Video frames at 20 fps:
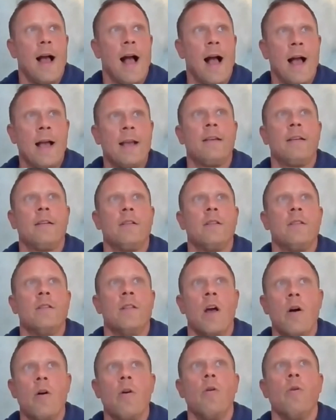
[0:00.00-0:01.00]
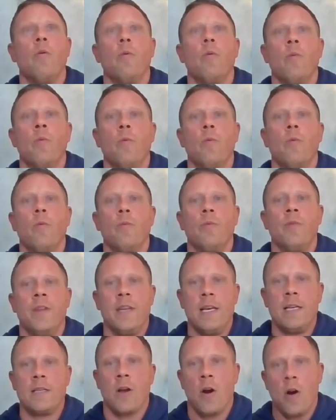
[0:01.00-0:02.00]
I know that
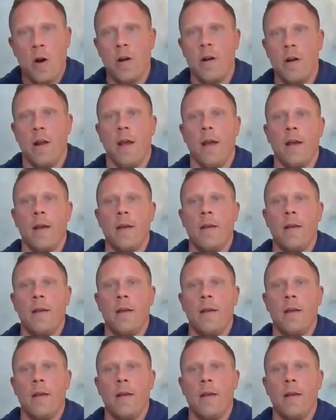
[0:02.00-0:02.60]
he's hurting.